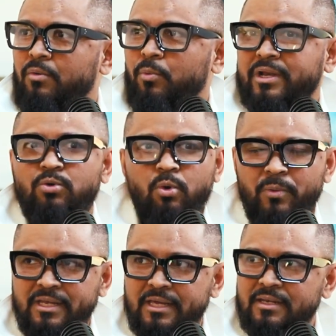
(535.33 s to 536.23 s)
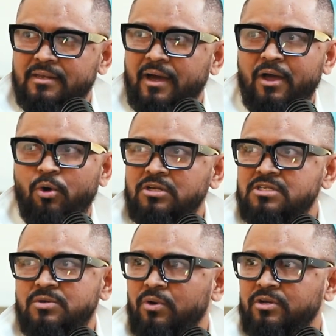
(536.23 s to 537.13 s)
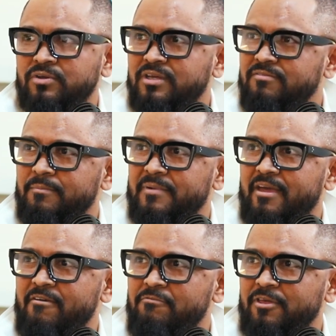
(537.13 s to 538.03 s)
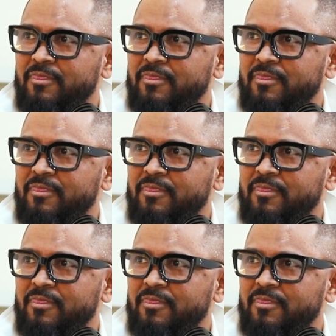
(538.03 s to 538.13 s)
When COVID hit, I honestly wanted to give up everything.